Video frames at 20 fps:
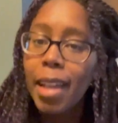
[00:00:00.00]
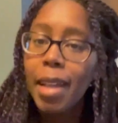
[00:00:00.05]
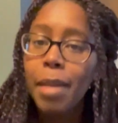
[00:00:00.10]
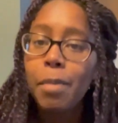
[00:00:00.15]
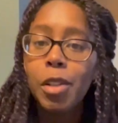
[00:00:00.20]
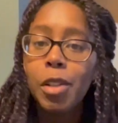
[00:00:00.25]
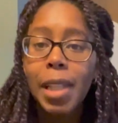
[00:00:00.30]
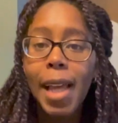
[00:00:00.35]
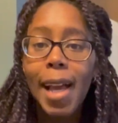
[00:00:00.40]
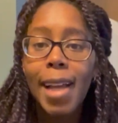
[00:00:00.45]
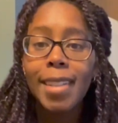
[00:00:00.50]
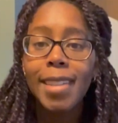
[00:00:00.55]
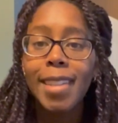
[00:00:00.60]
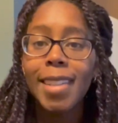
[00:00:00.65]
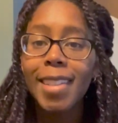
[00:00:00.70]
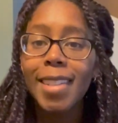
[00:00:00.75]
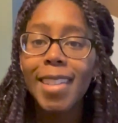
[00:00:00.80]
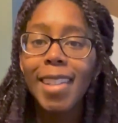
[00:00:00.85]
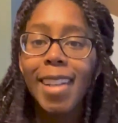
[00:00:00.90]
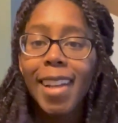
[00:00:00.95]
am
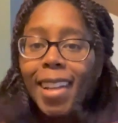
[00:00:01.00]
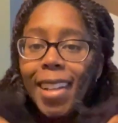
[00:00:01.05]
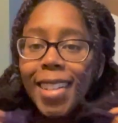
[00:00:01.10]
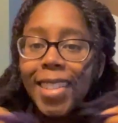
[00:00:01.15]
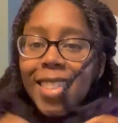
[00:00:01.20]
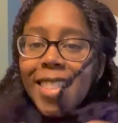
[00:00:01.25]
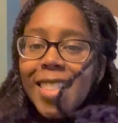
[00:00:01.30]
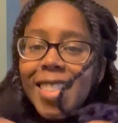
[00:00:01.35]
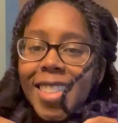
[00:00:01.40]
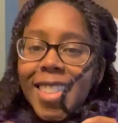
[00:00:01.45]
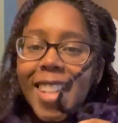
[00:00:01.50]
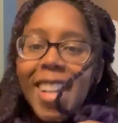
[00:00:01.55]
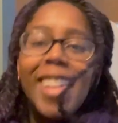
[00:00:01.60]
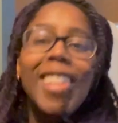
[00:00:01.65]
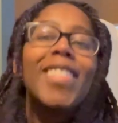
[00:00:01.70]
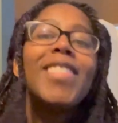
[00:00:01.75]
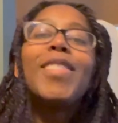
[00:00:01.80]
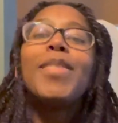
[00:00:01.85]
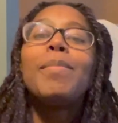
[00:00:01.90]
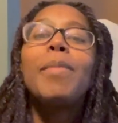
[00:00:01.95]
relaxing today, as you can
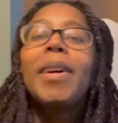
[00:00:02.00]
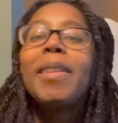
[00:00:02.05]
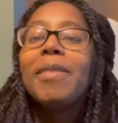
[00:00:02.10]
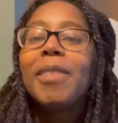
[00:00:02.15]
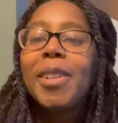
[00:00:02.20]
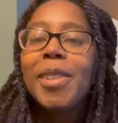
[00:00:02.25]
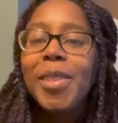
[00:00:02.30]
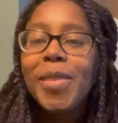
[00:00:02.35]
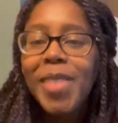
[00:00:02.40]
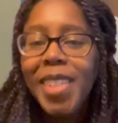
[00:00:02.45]
tell from my robe.